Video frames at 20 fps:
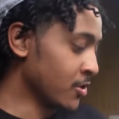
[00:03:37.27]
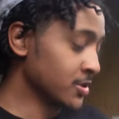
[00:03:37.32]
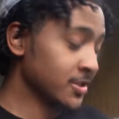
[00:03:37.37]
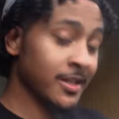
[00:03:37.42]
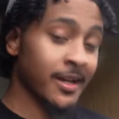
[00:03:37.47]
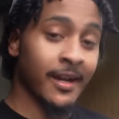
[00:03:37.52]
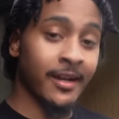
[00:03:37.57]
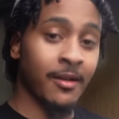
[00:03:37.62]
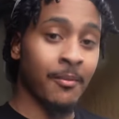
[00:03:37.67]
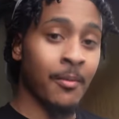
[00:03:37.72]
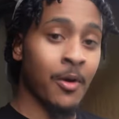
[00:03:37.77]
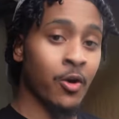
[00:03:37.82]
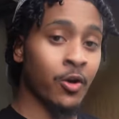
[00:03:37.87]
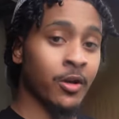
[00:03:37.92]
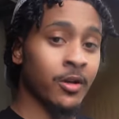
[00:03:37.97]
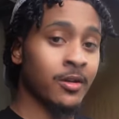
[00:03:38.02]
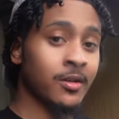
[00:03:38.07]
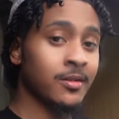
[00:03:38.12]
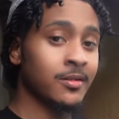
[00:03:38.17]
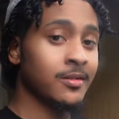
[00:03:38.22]
as it ain't the
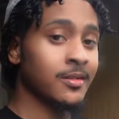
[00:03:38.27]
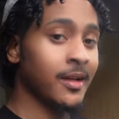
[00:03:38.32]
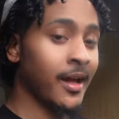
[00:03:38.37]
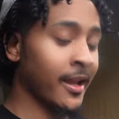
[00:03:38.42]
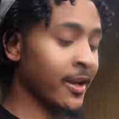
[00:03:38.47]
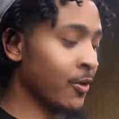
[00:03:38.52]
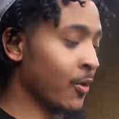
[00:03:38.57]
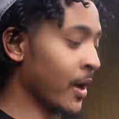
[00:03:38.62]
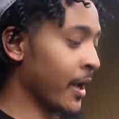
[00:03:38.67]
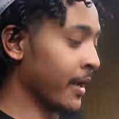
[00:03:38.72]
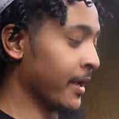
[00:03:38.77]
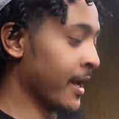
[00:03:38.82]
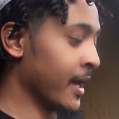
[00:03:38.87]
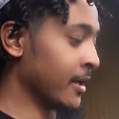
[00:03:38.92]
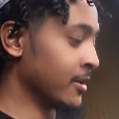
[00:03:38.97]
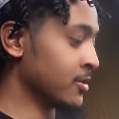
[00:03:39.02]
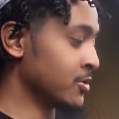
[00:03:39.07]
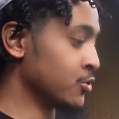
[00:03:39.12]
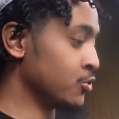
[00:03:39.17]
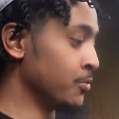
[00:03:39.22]
motor, I know I ain't got
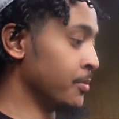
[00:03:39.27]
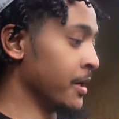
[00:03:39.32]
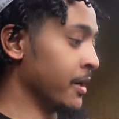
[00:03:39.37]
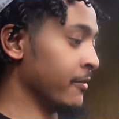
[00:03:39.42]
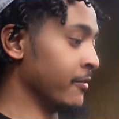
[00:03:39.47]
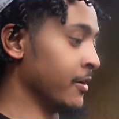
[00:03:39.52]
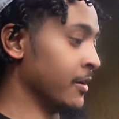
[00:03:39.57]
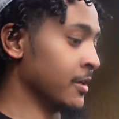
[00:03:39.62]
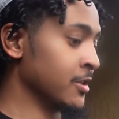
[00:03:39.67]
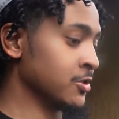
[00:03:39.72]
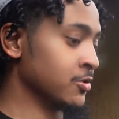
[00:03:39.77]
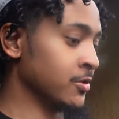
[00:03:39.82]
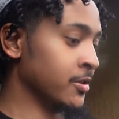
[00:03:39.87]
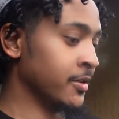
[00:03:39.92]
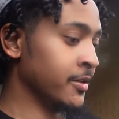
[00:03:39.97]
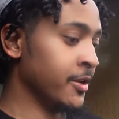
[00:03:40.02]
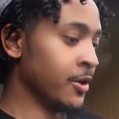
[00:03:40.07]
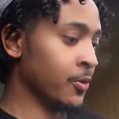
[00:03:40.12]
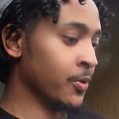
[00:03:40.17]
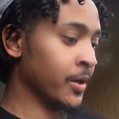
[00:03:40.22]
too big of an issue to
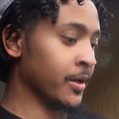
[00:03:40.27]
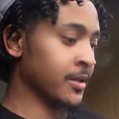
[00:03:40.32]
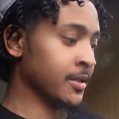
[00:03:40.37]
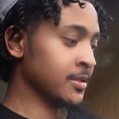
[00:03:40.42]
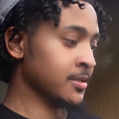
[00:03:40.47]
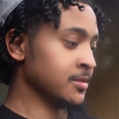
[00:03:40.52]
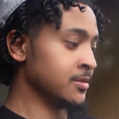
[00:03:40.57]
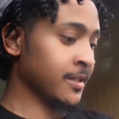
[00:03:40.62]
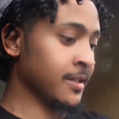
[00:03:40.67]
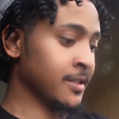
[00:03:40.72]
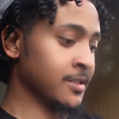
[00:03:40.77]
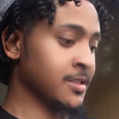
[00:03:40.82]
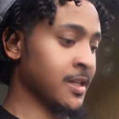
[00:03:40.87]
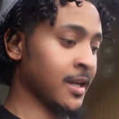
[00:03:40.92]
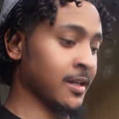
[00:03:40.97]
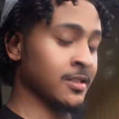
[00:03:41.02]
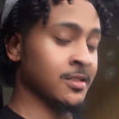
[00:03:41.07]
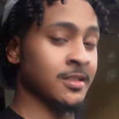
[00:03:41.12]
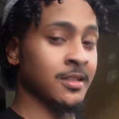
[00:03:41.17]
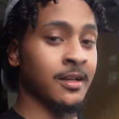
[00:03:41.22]
deal with, because the
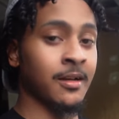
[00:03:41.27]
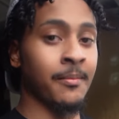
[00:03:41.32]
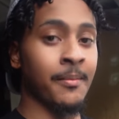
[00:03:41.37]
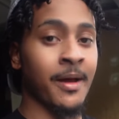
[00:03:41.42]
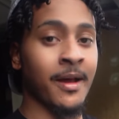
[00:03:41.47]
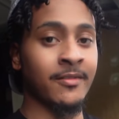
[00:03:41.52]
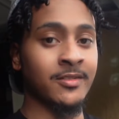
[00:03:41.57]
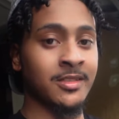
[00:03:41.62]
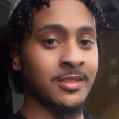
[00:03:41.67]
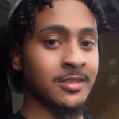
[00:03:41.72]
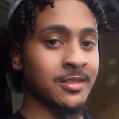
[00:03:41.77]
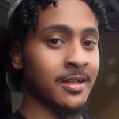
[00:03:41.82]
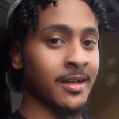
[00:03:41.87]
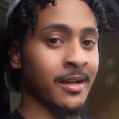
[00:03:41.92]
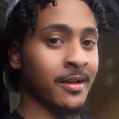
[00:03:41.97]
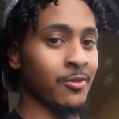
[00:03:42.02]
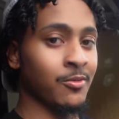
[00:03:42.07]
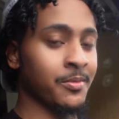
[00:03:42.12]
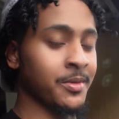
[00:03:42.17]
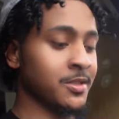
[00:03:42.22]
injectors and the MAV sensor
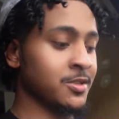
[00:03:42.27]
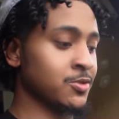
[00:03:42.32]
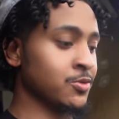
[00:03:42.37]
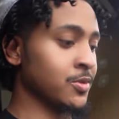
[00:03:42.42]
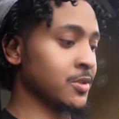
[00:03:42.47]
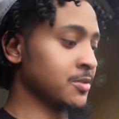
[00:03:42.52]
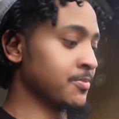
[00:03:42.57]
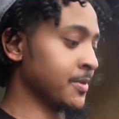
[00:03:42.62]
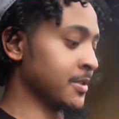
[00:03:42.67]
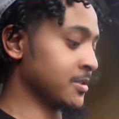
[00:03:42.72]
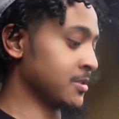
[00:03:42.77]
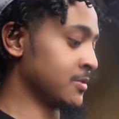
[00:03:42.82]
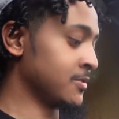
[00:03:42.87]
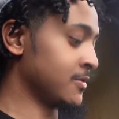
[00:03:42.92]
ain't gonna be too expensive.